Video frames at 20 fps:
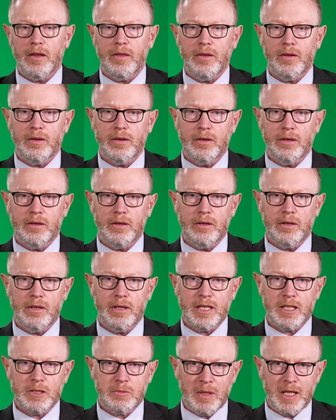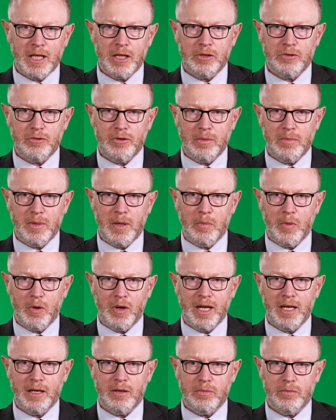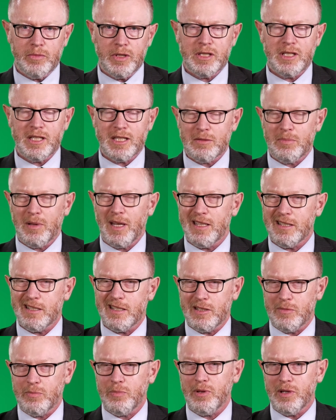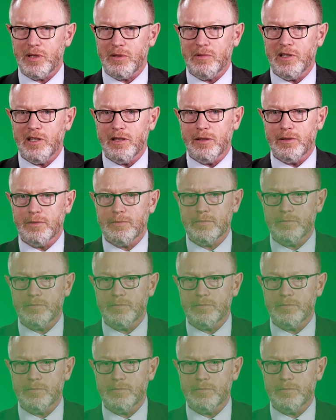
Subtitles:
the explanatory memorandum which explains this pretty well.